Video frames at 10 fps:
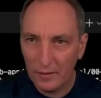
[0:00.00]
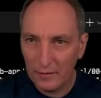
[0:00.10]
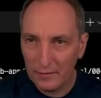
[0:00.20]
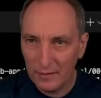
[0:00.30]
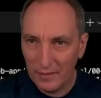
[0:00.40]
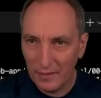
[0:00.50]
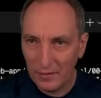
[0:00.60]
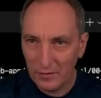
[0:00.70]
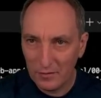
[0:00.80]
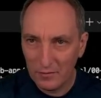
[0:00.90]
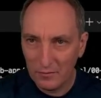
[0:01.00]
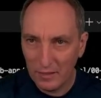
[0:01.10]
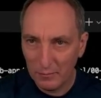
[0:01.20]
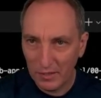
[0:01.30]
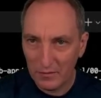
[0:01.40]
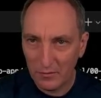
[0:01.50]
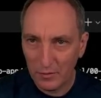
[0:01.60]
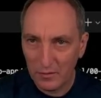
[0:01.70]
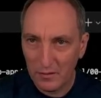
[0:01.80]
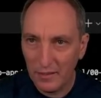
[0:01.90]
And here I just do that because I
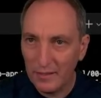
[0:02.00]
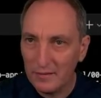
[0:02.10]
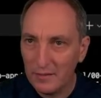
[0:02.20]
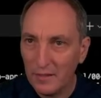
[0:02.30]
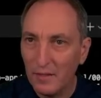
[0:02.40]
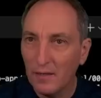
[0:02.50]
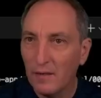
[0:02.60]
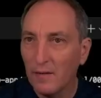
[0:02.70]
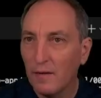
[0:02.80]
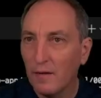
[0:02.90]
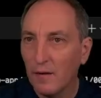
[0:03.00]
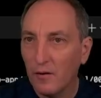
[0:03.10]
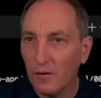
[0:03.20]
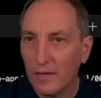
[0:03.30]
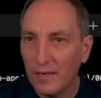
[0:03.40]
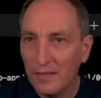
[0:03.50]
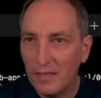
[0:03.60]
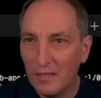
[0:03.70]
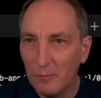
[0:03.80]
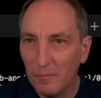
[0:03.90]
was lazy. Org ID.